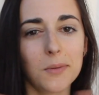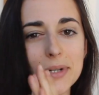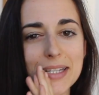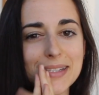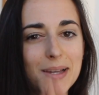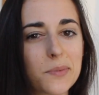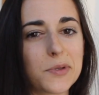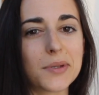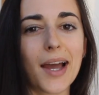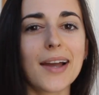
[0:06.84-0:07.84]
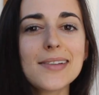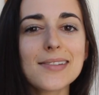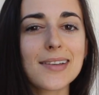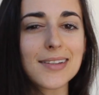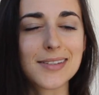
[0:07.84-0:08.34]
What is up, you
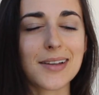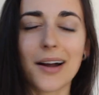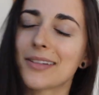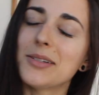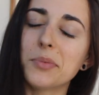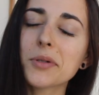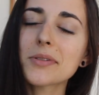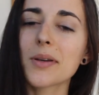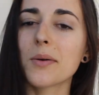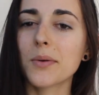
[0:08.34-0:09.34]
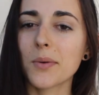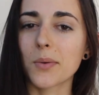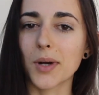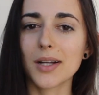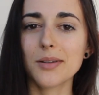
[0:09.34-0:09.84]
guys? It's Katya Bulks,
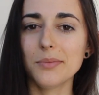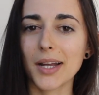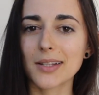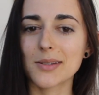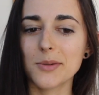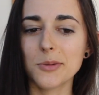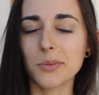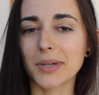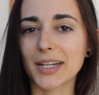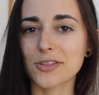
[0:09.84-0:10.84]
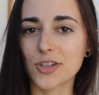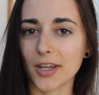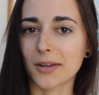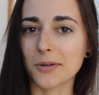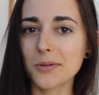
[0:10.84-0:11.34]
and welcome back to my
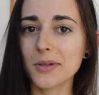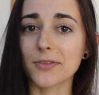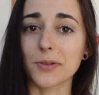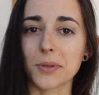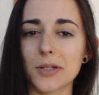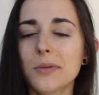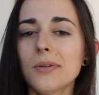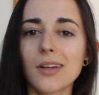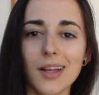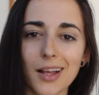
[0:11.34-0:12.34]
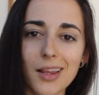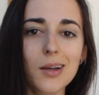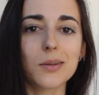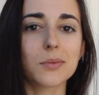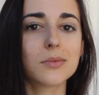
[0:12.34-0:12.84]
channel. If you are new, hello.